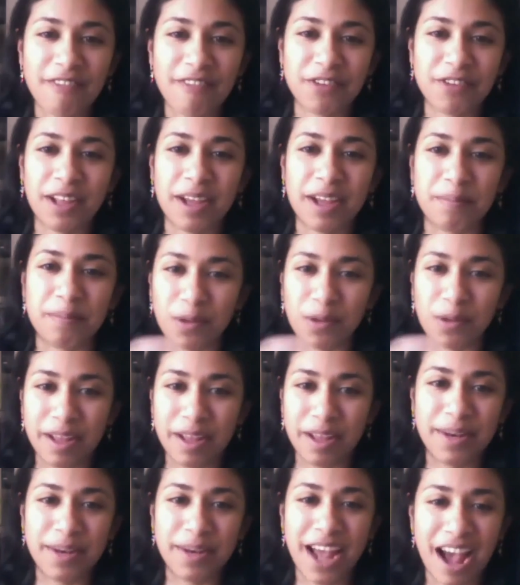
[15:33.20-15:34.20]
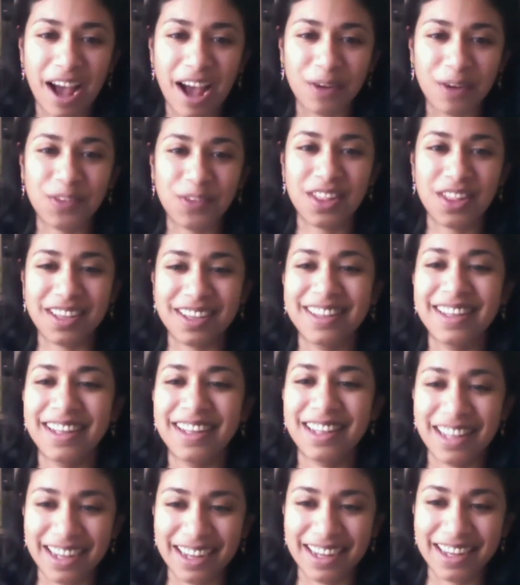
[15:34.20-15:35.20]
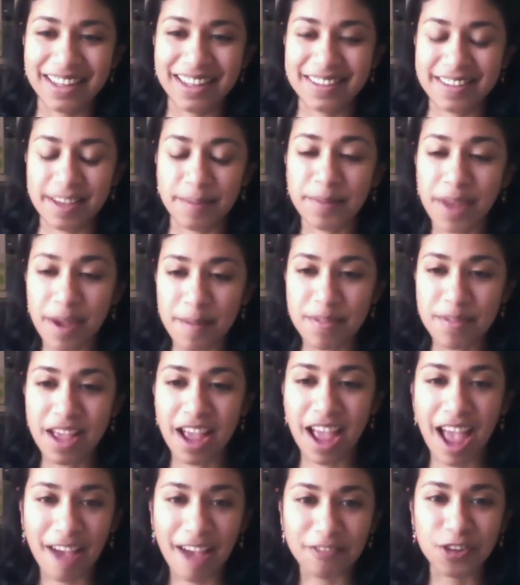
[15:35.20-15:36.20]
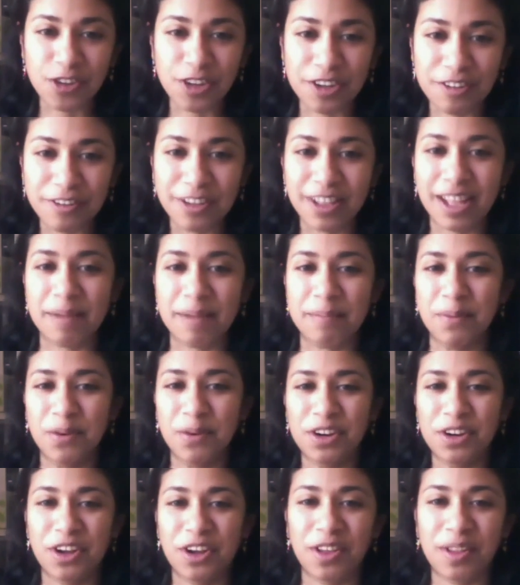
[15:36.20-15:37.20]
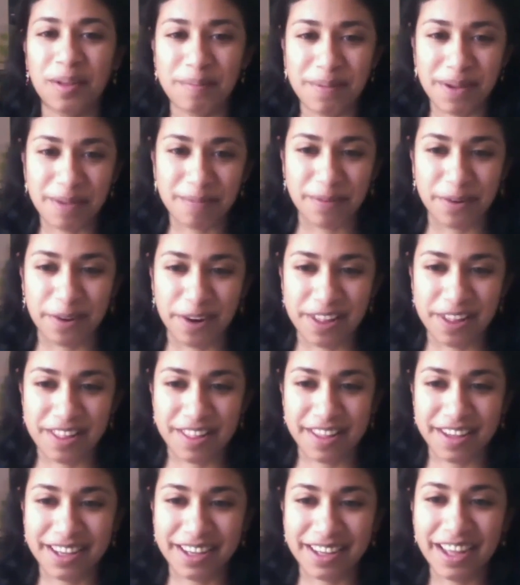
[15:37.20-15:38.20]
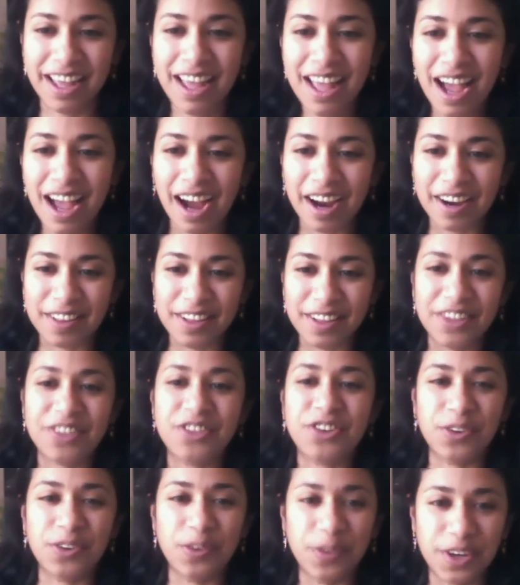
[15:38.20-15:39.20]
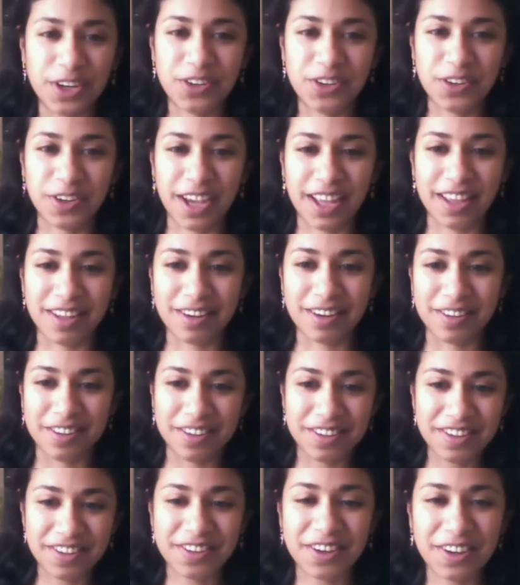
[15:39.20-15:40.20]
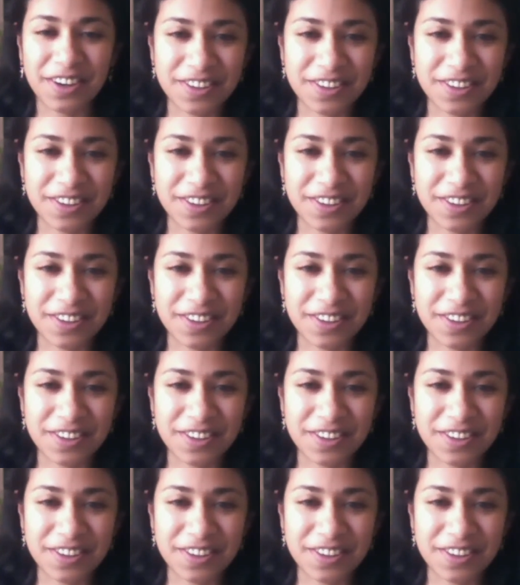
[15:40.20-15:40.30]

to like pull them down, see the lids. Sometimes I have to even like put it on the paper and see, are these two going together? This is going to